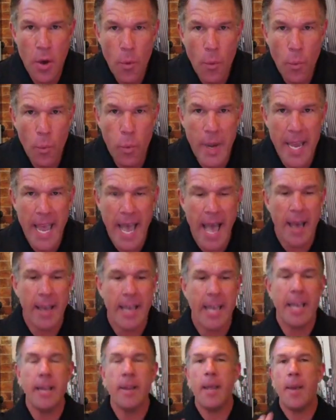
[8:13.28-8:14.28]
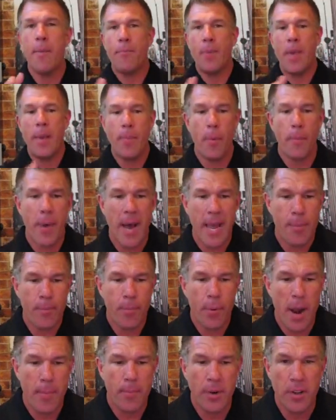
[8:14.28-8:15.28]
we have, and people buying
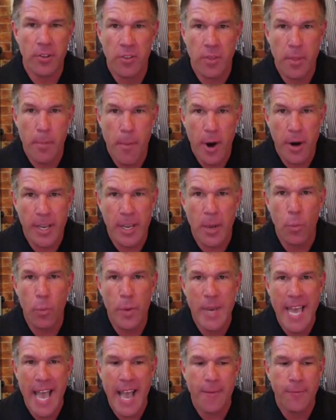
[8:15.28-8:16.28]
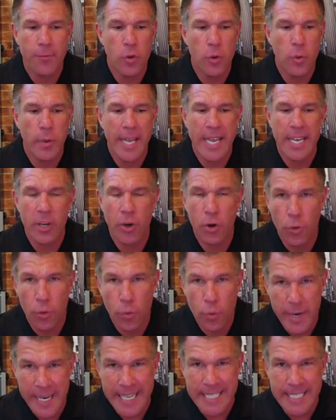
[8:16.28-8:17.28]
properties in the market, we have to
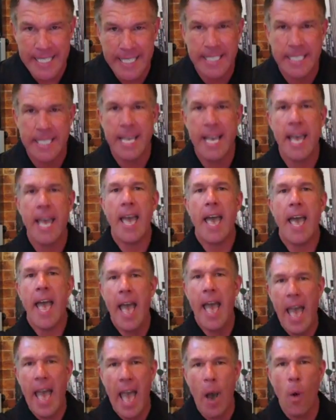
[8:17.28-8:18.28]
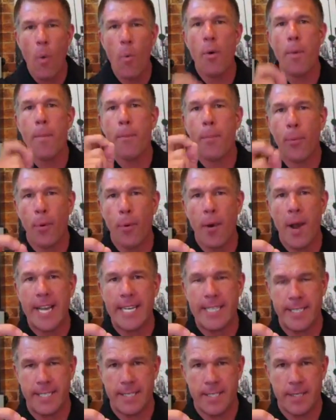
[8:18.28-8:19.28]
increase our
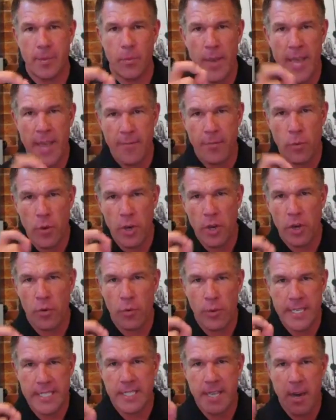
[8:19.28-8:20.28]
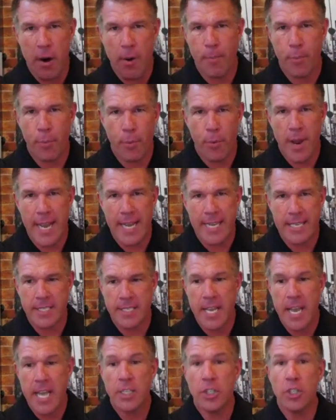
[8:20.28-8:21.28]
price. We have to increase our
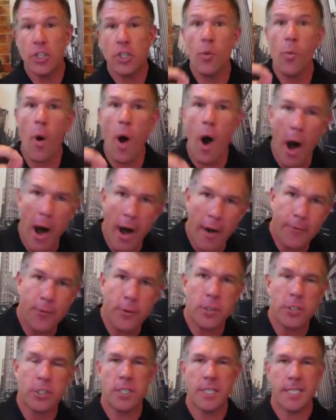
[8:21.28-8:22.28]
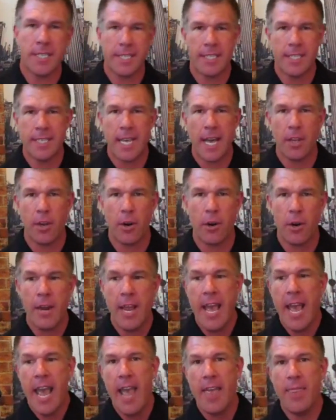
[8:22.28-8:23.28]
price to offer to the seller,
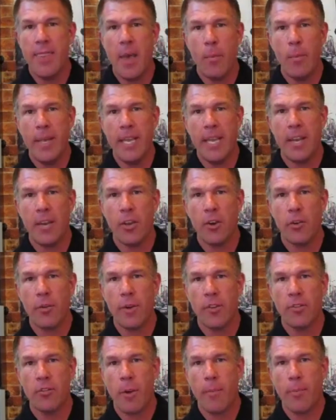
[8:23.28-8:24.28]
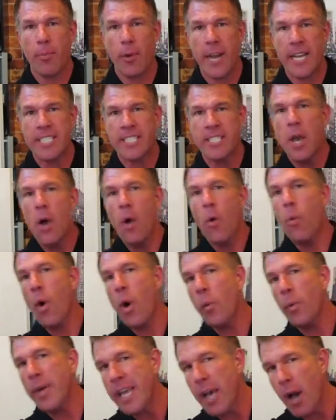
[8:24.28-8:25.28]
and then we can increase our price,
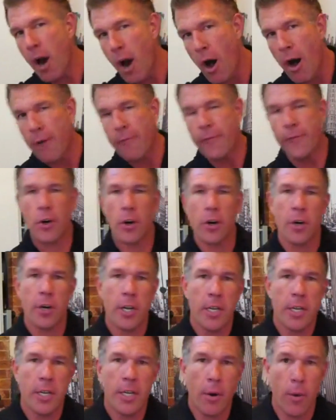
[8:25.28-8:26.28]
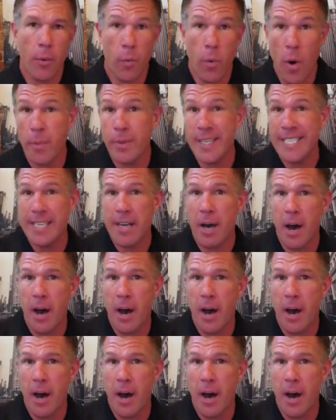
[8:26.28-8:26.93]
what we offer, or what we